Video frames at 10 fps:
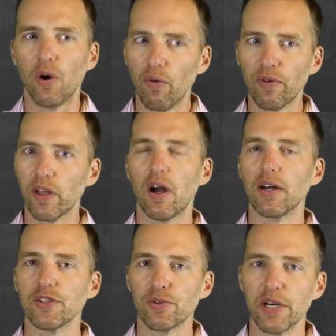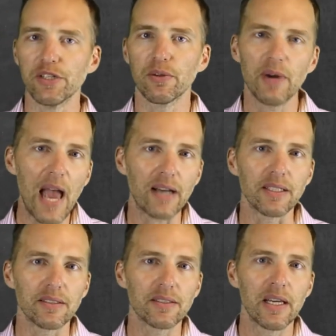over the concentration of the
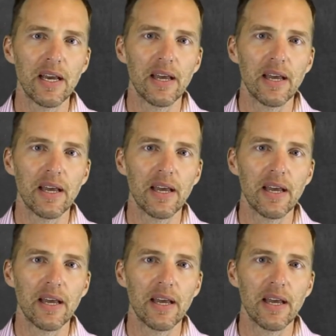reactants.